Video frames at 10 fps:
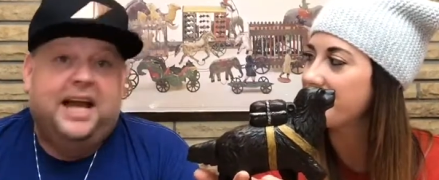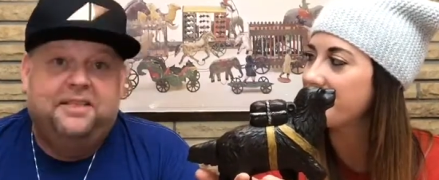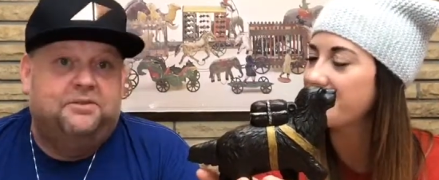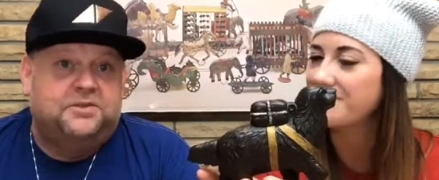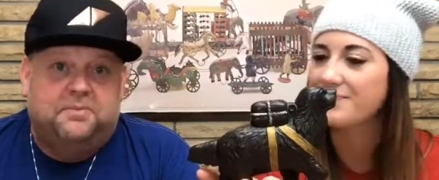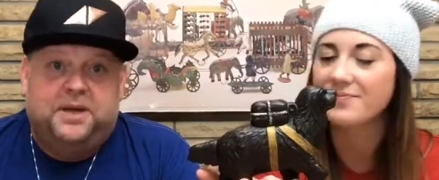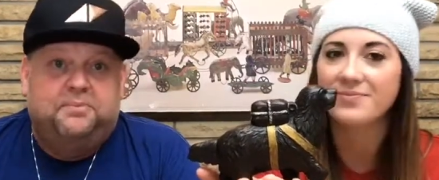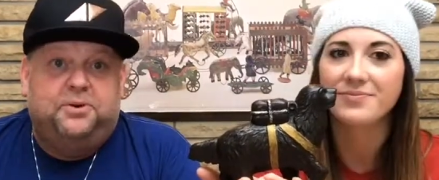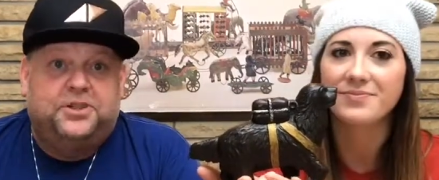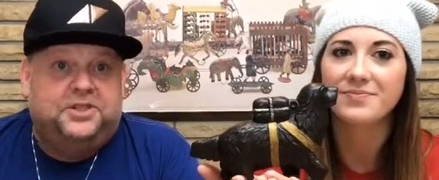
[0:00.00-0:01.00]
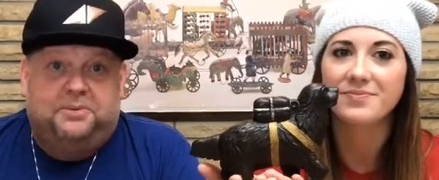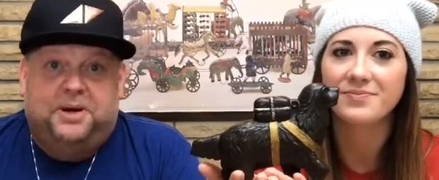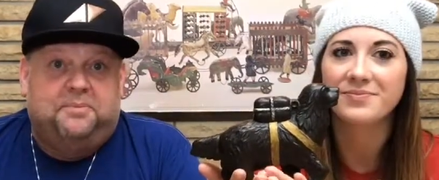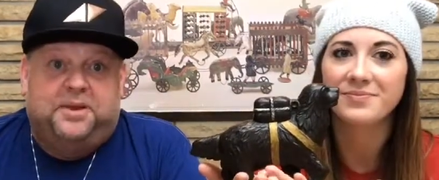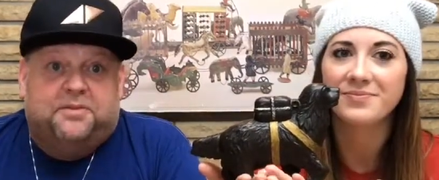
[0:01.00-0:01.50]
Speaker 1: and there was a big push. You
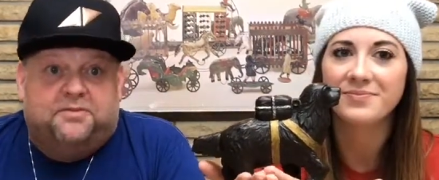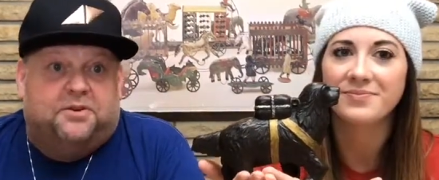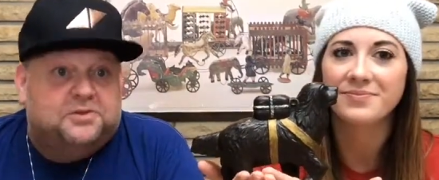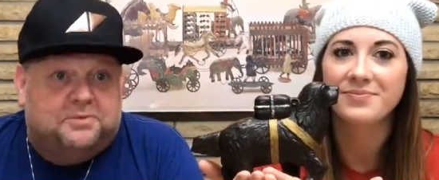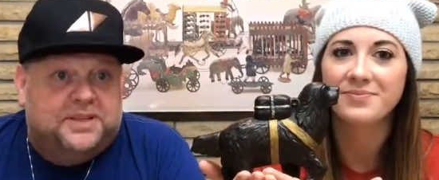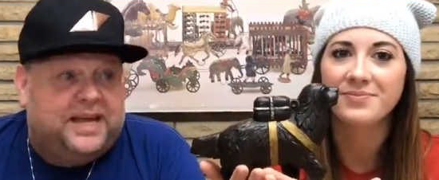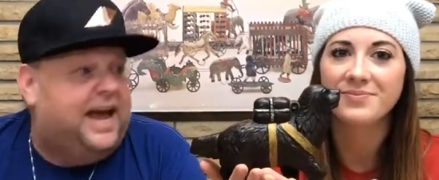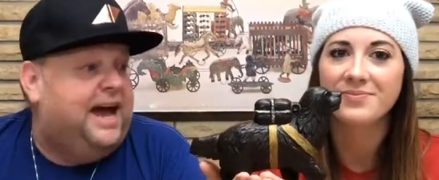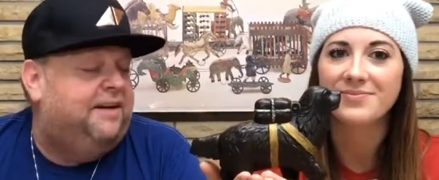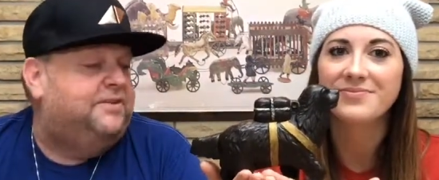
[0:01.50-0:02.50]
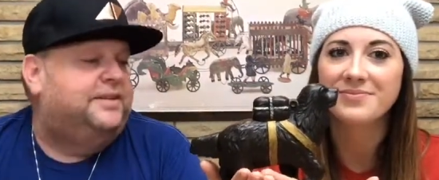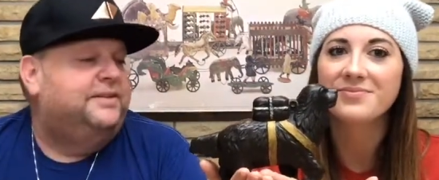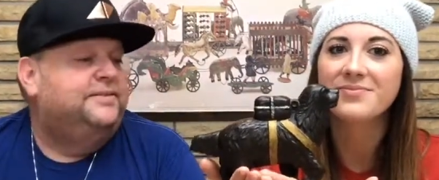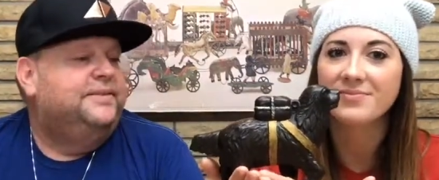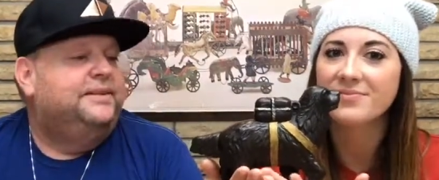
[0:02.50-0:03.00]
wanted to be the first one to have
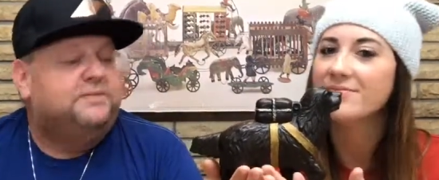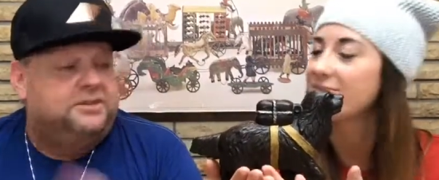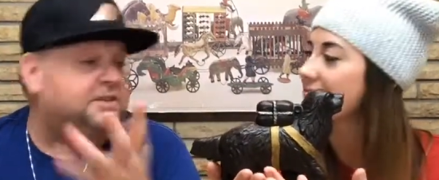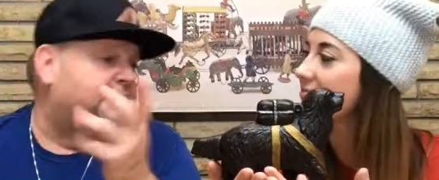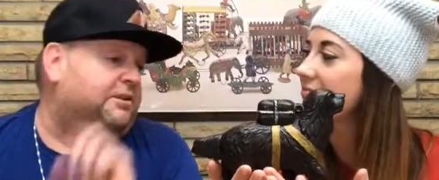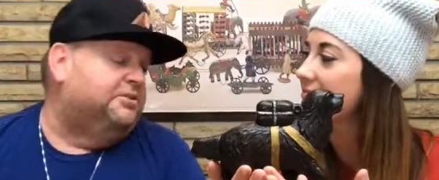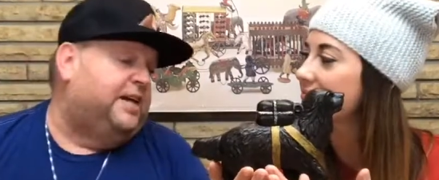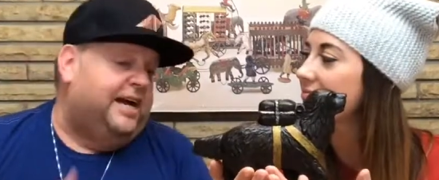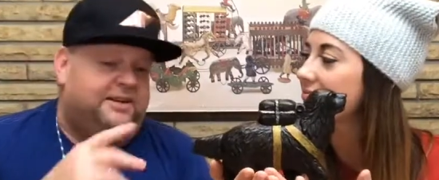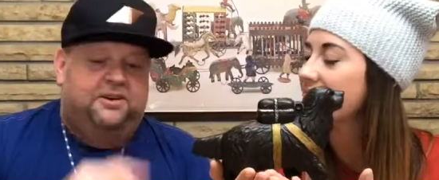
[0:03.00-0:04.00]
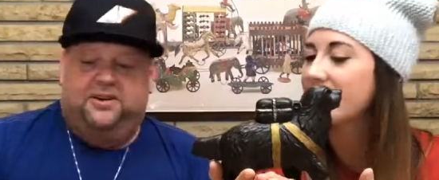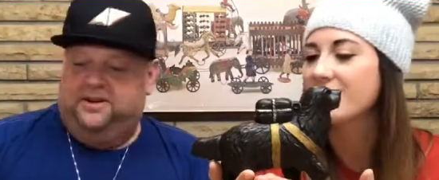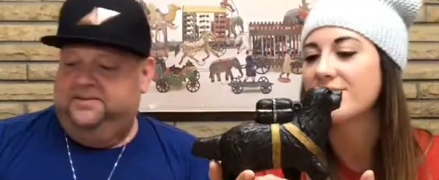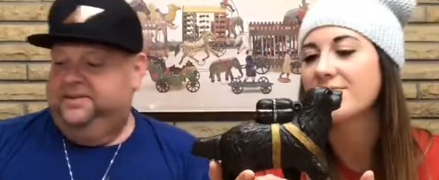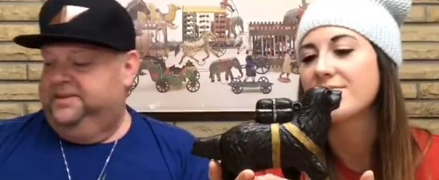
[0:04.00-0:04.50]
it. So just a little side note
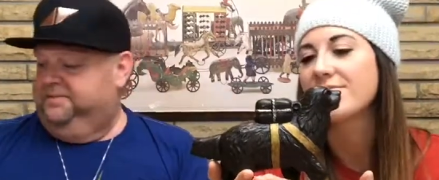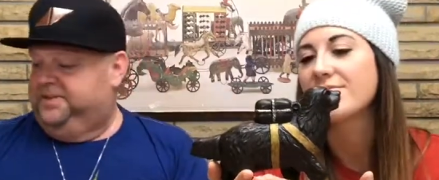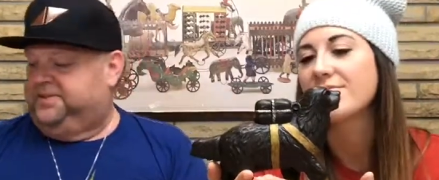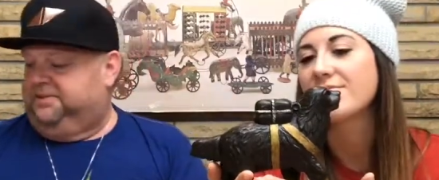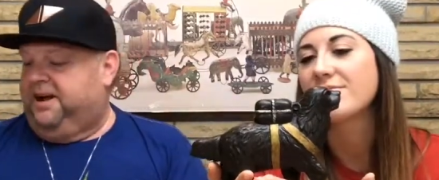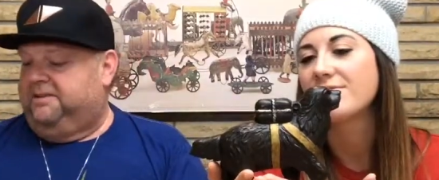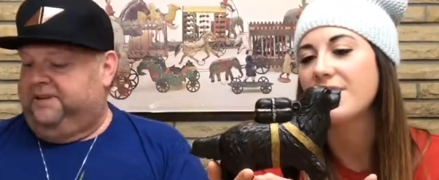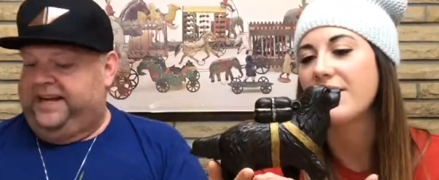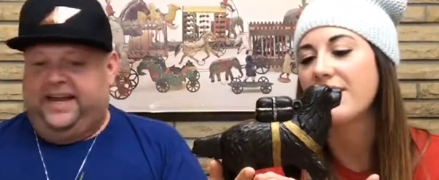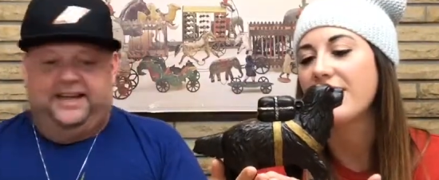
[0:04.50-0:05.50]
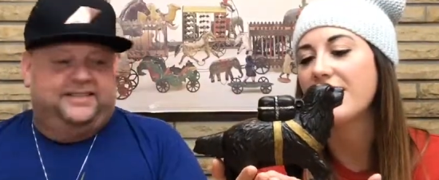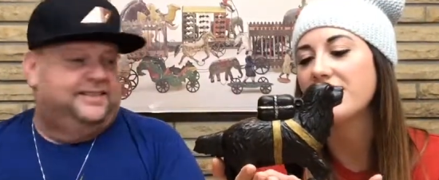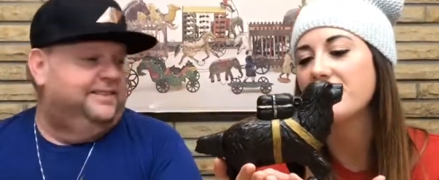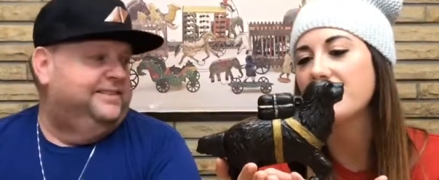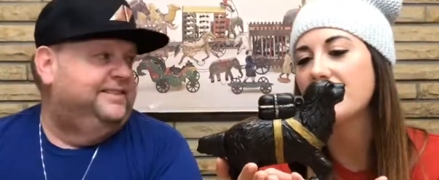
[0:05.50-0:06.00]
on Mr. Rodriguez. Very
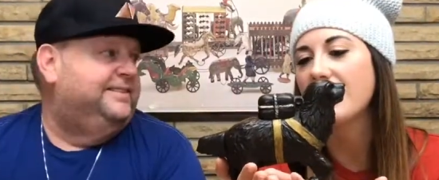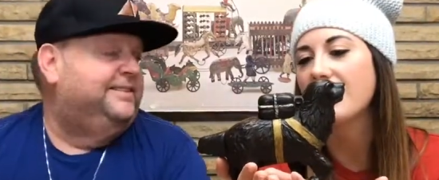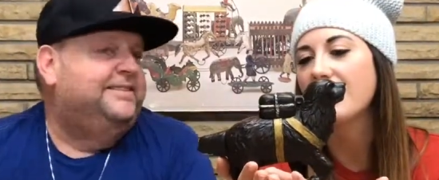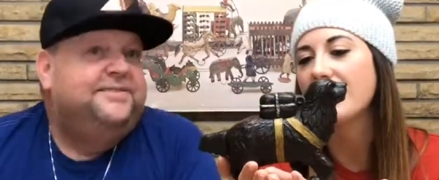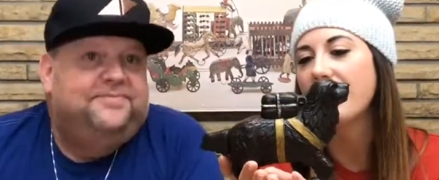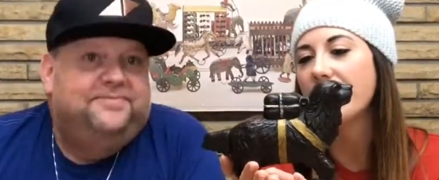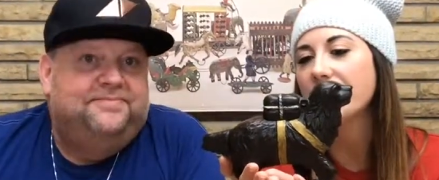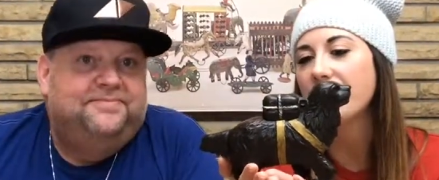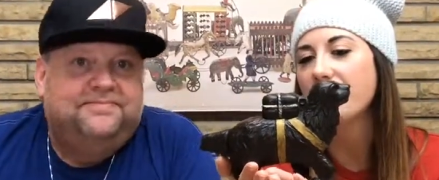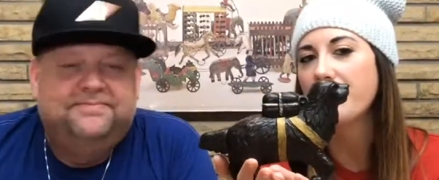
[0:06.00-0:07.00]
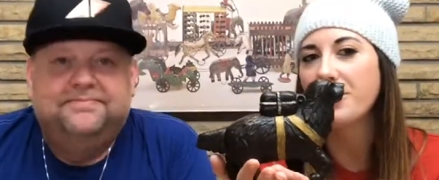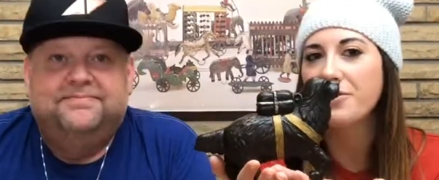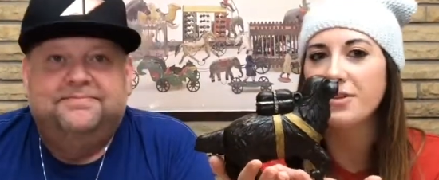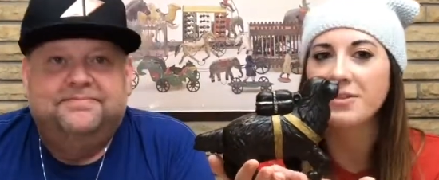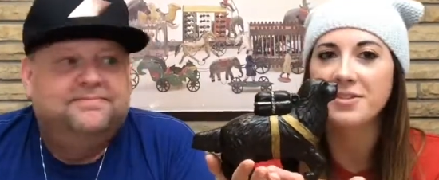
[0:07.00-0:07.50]
Speaker 2: interesting. Also, what do you
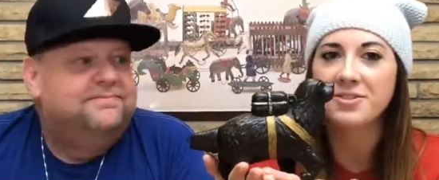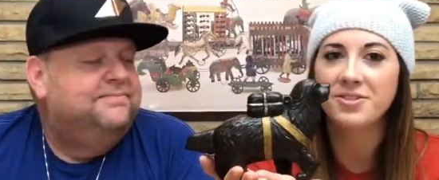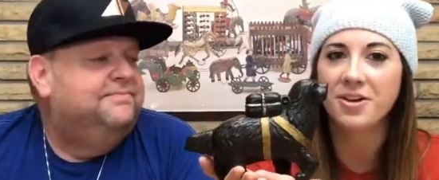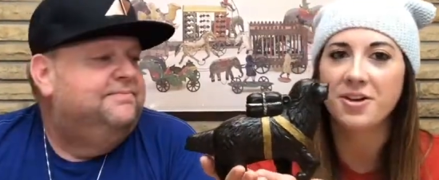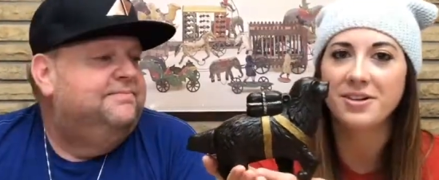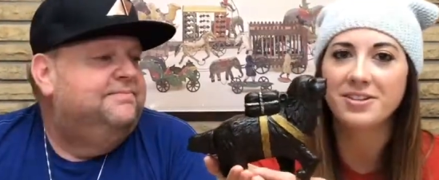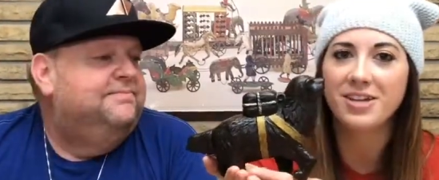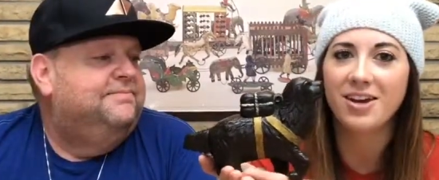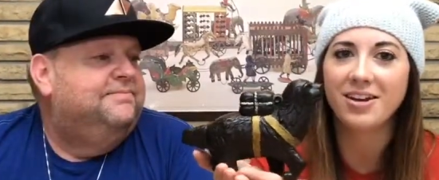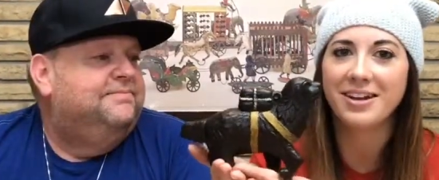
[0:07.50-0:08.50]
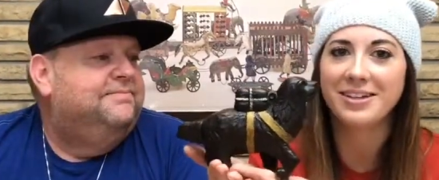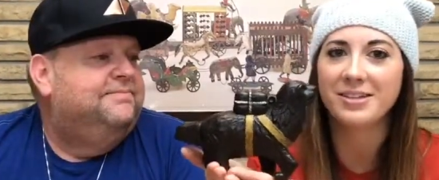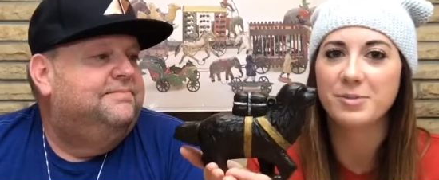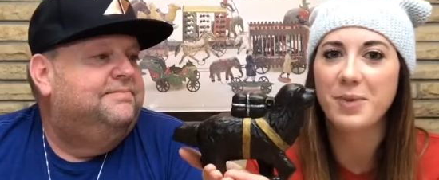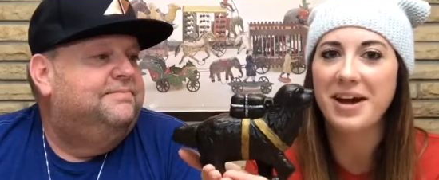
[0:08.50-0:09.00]
think this dog is carrying in
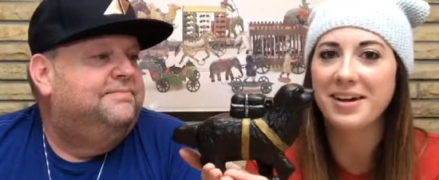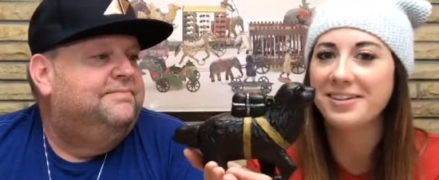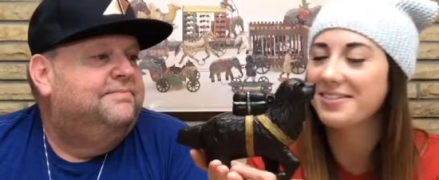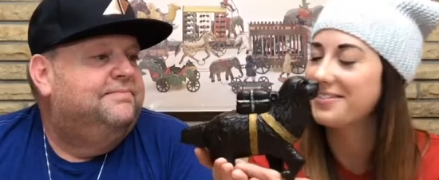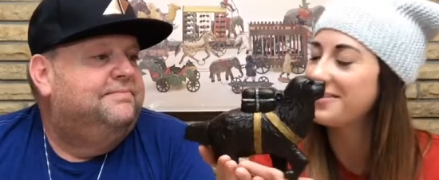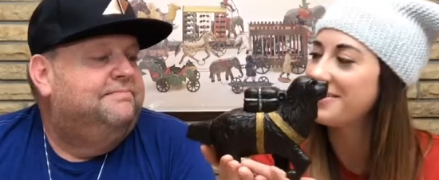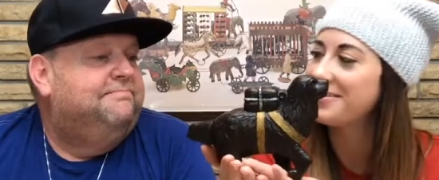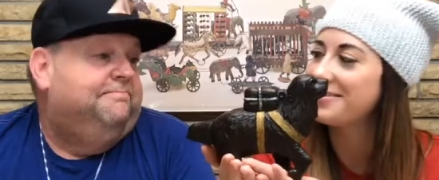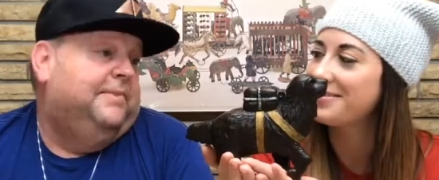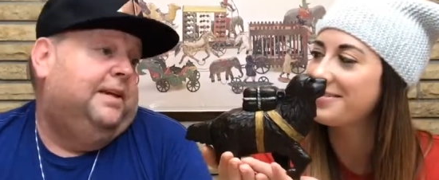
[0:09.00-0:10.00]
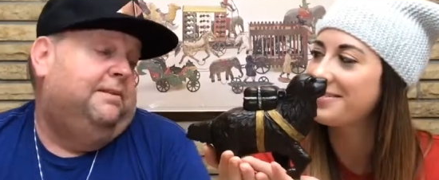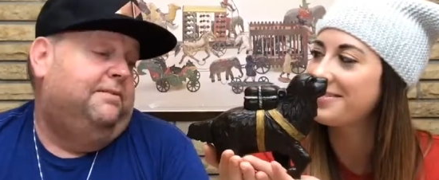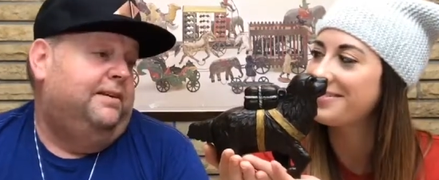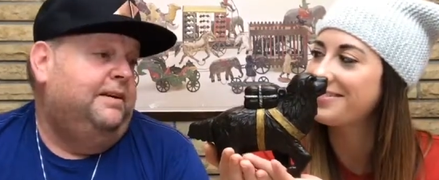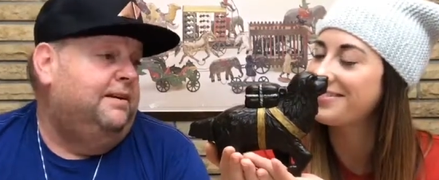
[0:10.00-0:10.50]
his pack?
Speaker 1: I
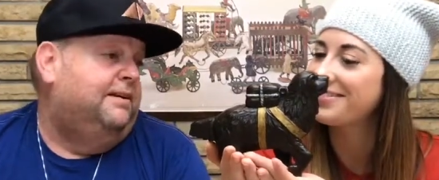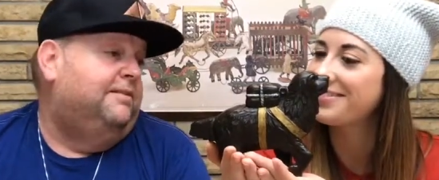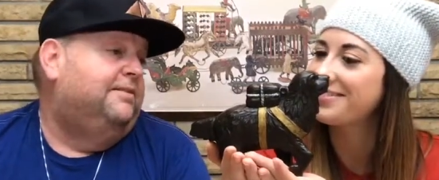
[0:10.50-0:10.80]
don't know.